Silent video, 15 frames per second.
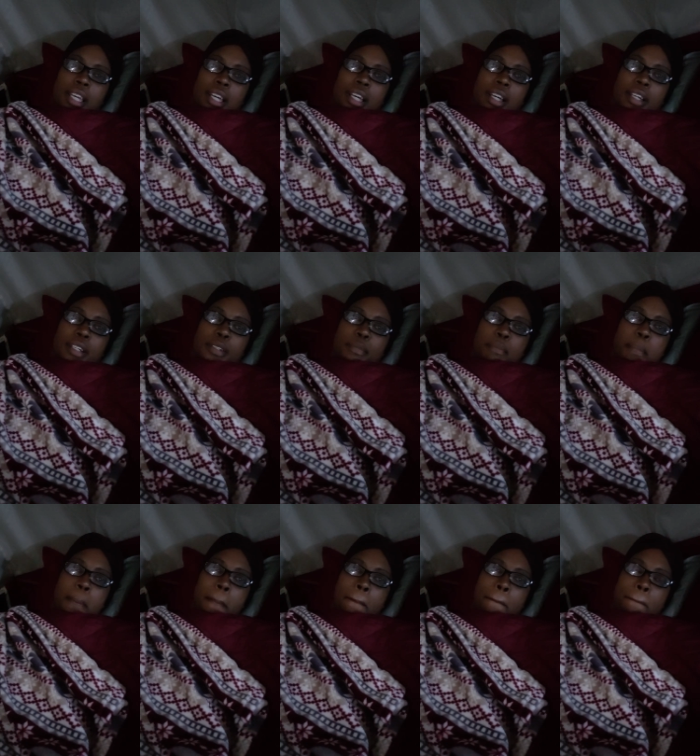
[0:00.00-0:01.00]
Um,
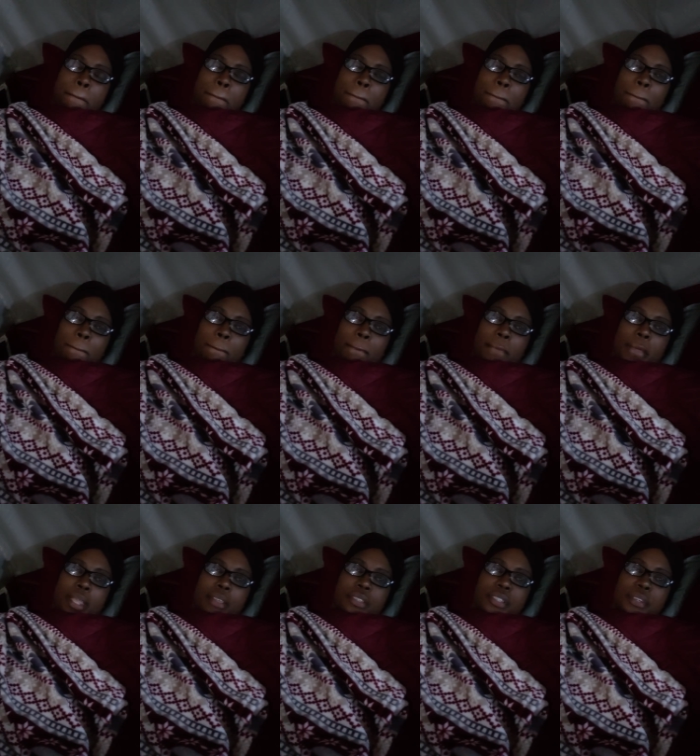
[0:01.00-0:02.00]

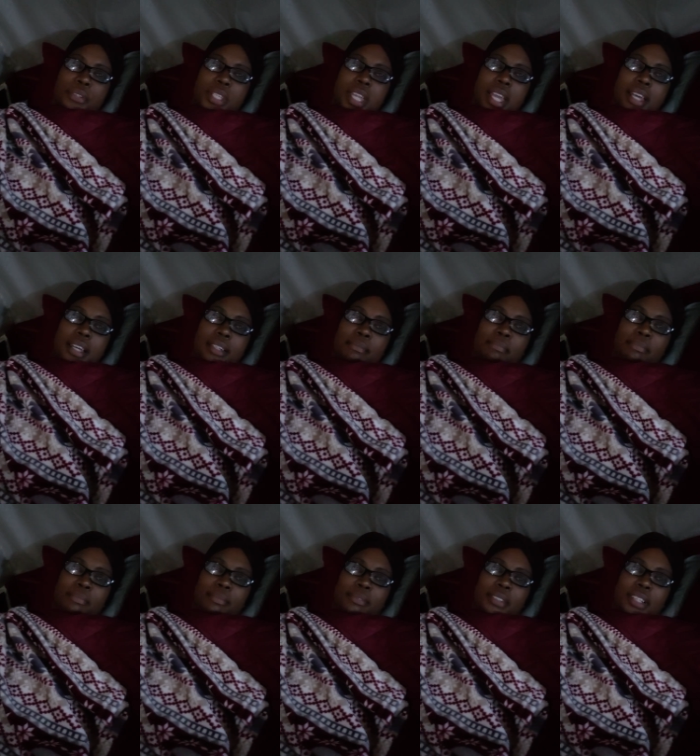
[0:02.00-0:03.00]
so, yeah,
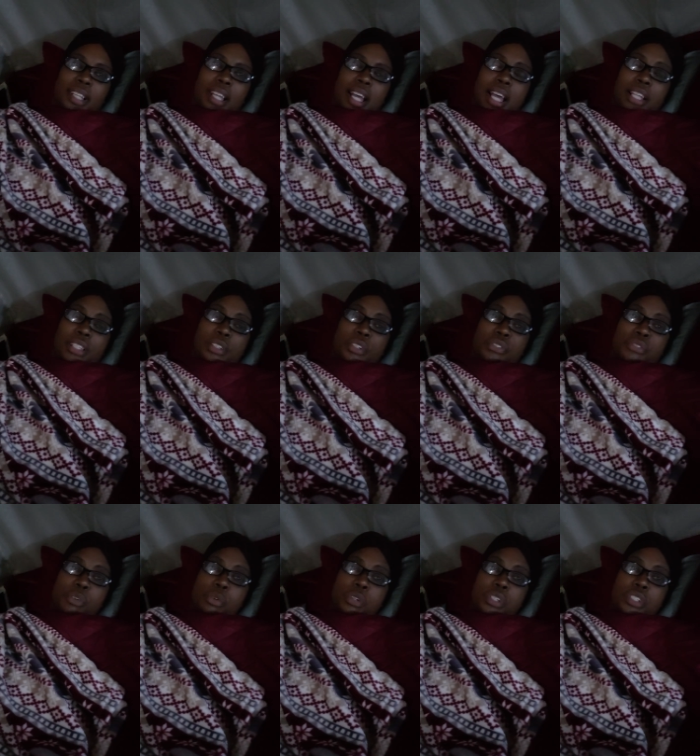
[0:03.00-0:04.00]
I look
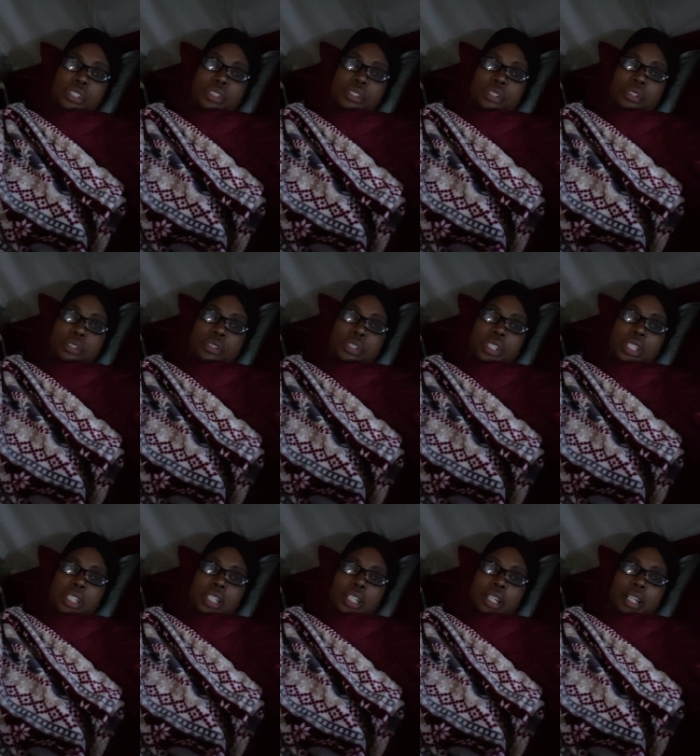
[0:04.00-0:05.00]
forward to
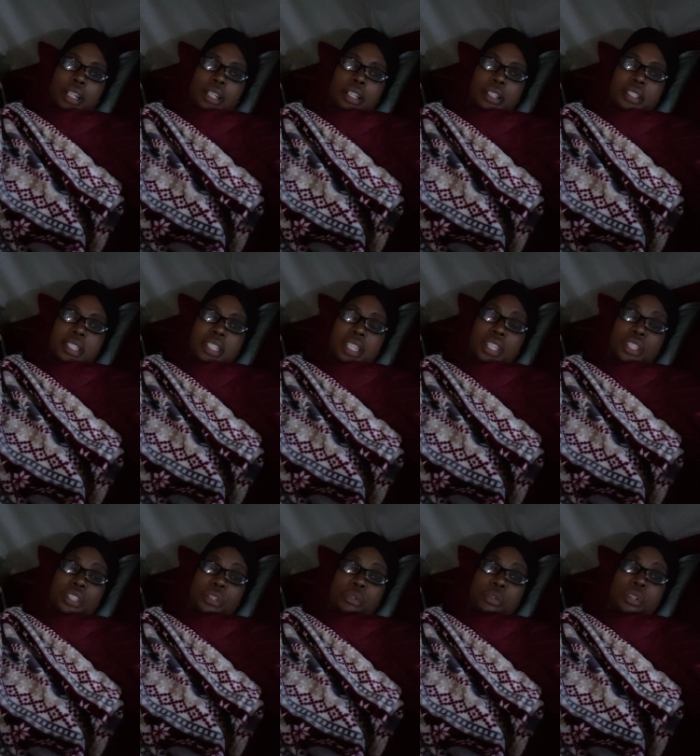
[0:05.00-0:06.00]
uh,
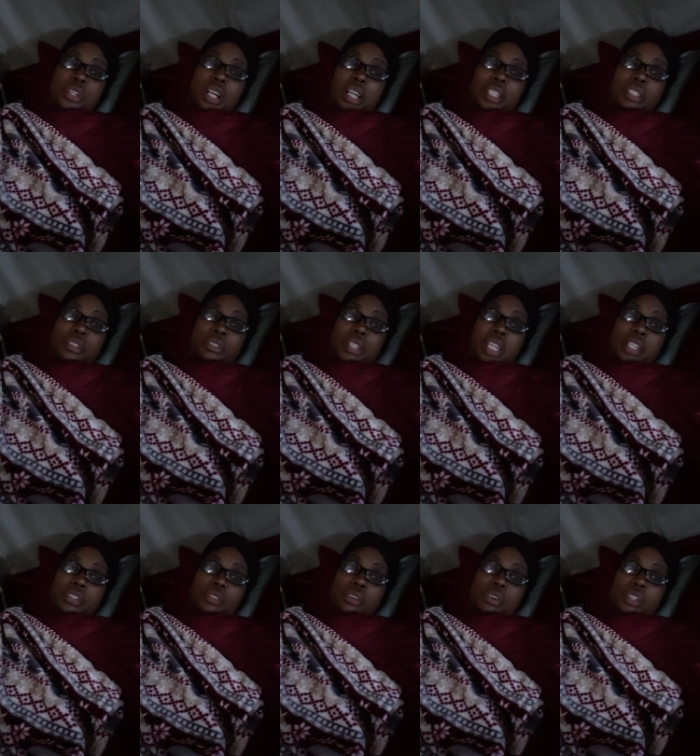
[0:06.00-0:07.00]
seeing you a little
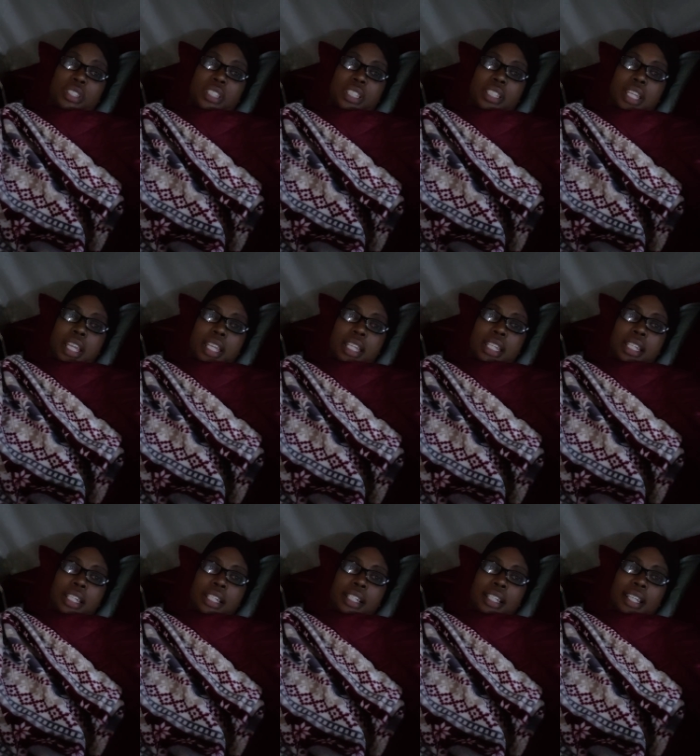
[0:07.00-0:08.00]
later on today,
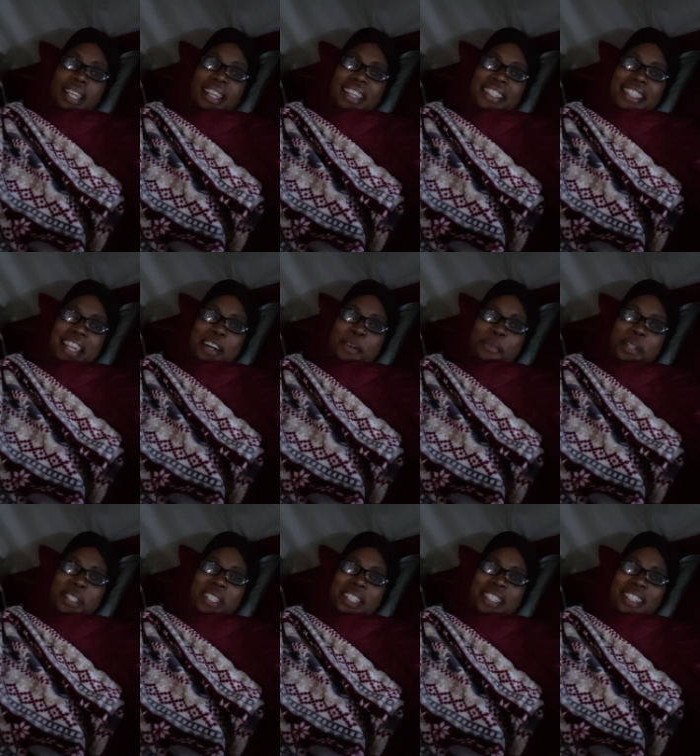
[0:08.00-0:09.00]
Yah
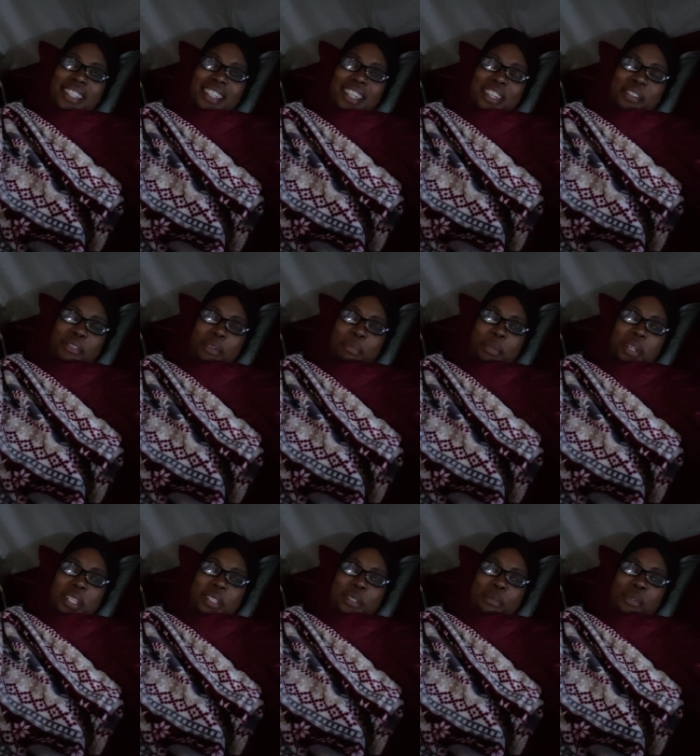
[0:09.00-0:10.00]
willing, for
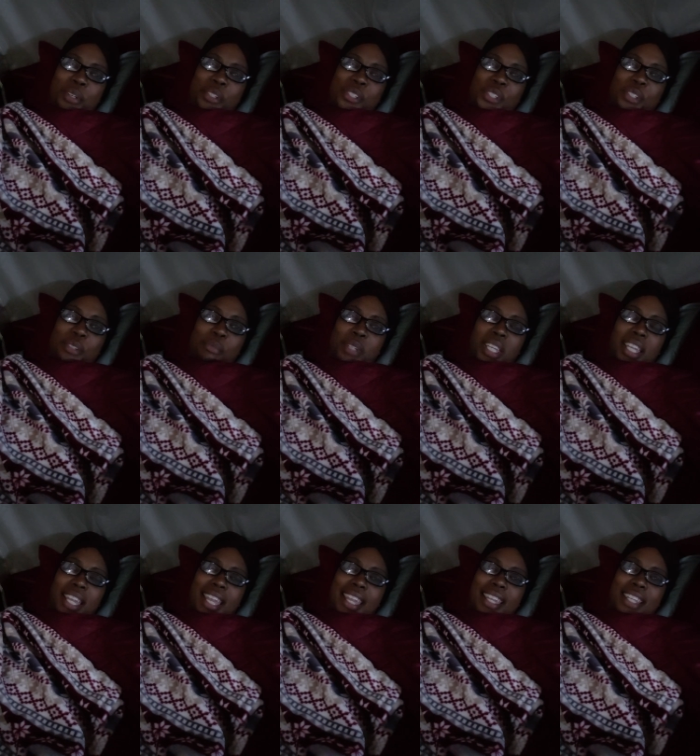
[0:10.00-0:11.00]
praise and worship
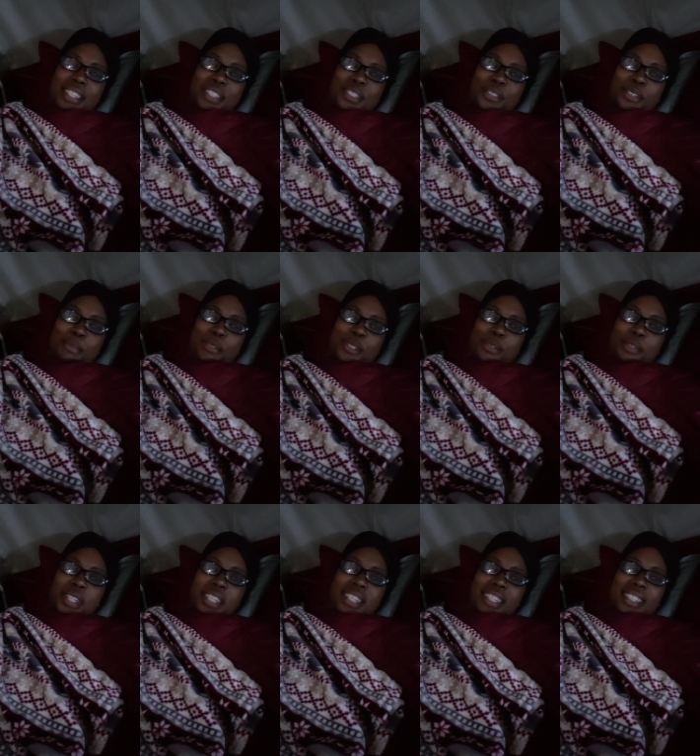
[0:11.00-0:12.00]
and scripture
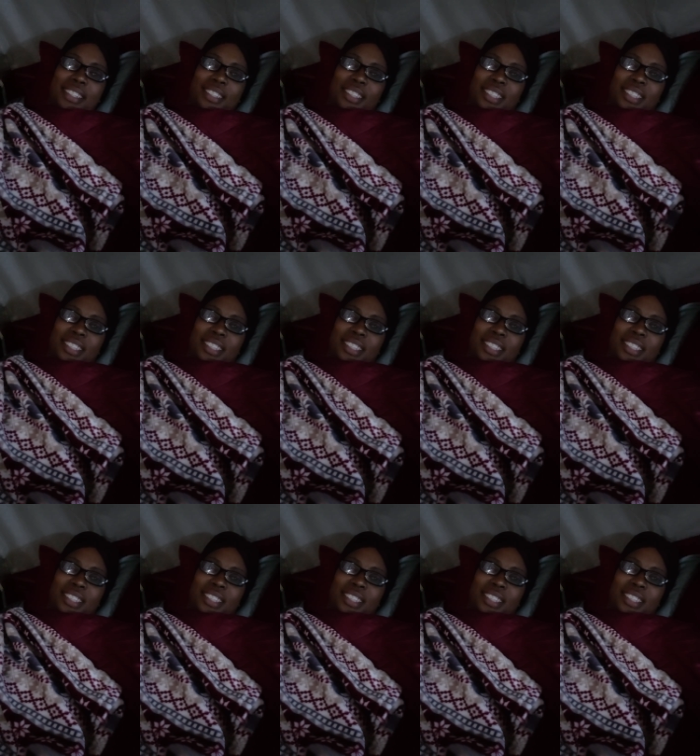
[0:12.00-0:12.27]
reading.